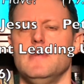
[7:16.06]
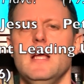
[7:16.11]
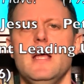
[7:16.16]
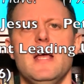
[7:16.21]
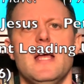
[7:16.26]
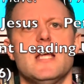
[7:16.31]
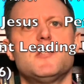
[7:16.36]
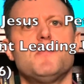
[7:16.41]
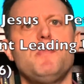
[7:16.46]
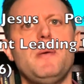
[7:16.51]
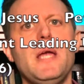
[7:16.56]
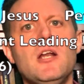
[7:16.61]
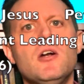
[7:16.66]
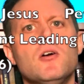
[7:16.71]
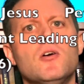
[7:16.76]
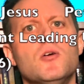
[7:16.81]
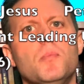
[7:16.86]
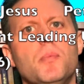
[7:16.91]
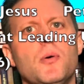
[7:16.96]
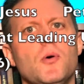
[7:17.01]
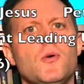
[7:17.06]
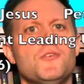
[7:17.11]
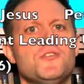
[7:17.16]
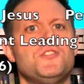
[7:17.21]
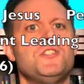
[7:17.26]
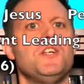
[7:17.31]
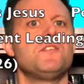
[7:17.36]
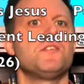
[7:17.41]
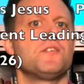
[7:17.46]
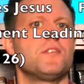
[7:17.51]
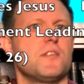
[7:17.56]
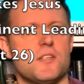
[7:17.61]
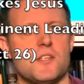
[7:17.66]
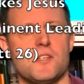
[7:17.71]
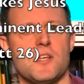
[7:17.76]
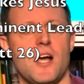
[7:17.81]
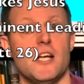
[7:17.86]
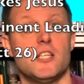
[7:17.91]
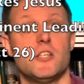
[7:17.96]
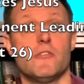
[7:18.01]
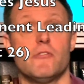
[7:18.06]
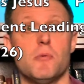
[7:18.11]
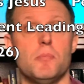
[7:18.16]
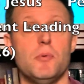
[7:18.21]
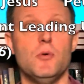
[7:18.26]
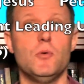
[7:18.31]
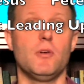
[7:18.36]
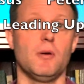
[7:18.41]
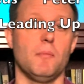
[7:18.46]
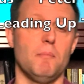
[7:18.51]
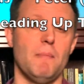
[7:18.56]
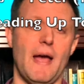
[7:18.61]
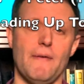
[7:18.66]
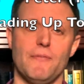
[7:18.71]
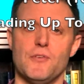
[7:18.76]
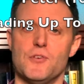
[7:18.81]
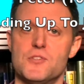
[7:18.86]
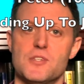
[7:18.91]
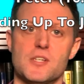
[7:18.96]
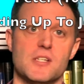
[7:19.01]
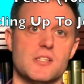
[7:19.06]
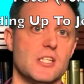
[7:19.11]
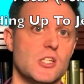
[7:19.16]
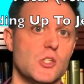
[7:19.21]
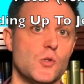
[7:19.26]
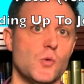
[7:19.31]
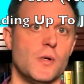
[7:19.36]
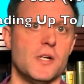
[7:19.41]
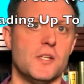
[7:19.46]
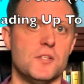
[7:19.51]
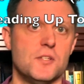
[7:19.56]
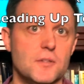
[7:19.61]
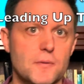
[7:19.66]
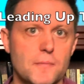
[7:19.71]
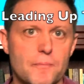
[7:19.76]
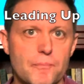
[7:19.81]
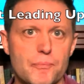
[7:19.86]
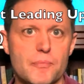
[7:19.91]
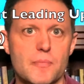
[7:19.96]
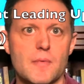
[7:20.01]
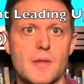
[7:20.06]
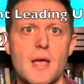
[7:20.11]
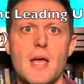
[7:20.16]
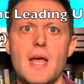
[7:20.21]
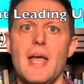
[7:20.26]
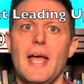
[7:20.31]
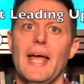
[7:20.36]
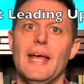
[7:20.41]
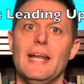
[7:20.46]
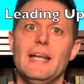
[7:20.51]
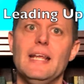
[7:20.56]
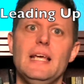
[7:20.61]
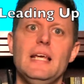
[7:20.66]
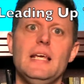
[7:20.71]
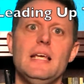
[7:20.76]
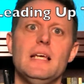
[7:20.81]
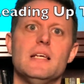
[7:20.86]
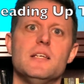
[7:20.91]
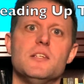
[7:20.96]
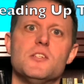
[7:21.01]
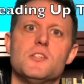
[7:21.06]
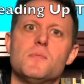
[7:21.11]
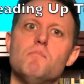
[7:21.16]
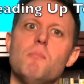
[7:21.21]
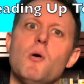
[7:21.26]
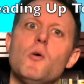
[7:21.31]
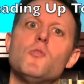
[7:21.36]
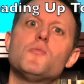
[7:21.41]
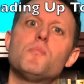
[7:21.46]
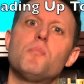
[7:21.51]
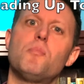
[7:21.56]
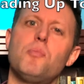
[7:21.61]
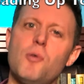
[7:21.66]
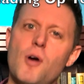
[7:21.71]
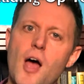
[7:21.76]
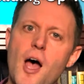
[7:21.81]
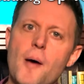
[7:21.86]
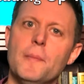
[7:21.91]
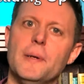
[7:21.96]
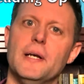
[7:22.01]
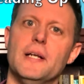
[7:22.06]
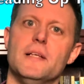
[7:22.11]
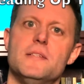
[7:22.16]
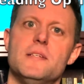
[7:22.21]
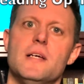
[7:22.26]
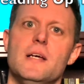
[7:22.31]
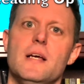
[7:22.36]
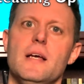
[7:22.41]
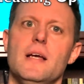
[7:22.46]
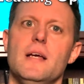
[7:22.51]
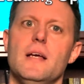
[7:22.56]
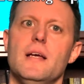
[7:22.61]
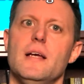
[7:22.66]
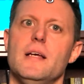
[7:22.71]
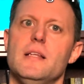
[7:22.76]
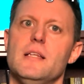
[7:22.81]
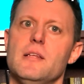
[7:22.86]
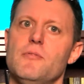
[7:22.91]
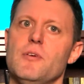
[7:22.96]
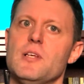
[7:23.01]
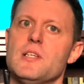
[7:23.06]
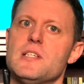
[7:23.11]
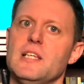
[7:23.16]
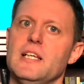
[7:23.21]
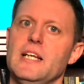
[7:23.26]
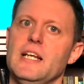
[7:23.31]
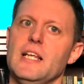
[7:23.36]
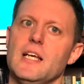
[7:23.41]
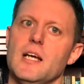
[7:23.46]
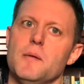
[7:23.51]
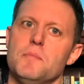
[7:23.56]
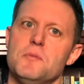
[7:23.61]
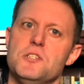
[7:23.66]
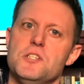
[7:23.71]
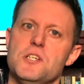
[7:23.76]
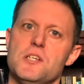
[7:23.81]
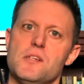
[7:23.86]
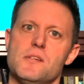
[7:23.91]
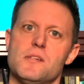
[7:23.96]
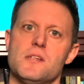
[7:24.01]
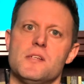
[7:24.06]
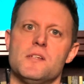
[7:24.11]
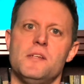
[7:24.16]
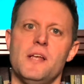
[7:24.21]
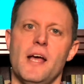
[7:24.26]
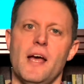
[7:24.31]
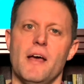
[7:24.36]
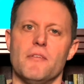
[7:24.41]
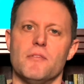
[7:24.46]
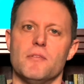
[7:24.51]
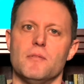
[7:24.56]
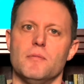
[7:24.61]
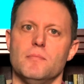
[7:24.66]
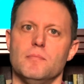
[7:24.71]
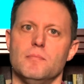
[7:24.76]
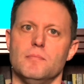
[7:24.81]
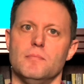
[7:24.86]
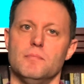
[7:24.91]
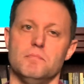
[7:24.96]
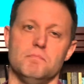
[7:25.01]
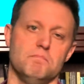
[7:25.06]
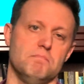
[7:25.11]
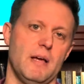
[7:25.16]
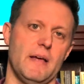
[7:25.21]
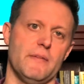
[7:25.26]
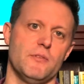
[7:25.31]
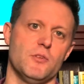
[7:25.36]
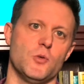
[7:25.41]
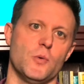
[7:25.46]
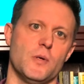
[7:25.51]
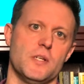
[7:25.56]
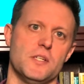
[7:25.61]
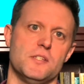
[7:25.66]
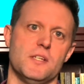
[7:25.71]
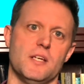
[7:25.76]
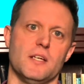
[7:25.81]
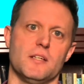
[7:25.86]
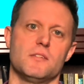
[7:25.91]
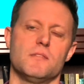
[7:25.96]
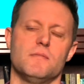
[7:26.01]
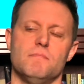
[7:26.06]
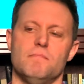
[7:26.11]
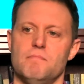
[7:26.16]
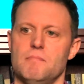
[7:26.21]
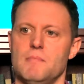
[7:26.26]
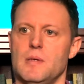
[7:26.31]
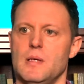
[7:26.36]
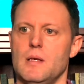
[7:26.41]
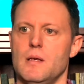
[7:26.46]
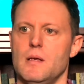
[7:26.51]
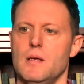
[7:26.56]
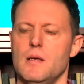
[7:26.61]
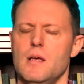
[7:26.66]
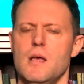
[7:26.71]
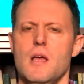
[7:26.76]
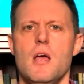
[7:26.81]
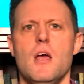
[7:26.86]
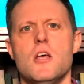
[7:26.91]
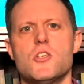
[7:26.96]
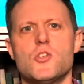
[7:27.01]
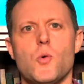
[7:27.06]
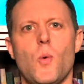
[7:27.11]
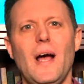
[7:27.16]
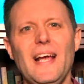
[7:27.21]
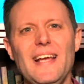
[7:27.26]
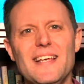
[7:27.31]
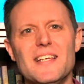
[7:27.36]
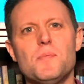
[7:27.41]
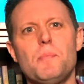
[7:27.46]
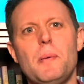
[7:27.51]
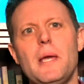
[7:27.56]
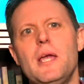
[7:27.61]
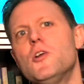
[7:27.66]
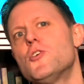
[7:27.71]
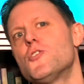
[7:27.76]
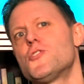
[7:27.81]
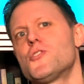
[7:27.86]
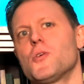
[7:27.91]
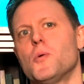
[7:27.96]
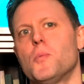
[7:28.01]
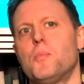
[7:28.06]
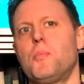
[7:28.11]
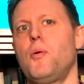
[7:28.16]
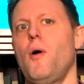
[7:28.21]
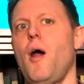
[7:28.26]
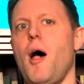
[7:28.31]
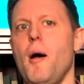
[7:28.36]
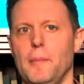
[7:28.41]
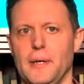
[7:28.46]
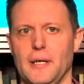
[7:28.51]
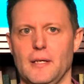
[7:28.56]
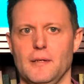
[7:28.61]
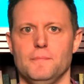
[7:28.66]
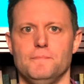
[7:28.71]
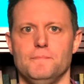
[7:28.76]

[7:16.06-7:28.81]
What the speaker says: It's Peter who pulls Jesus aside to rebuke him, Matthew 16:22. And he is most prominent in the events leading up to Jesus' death, Matthew 26. So why is Peter so prominent?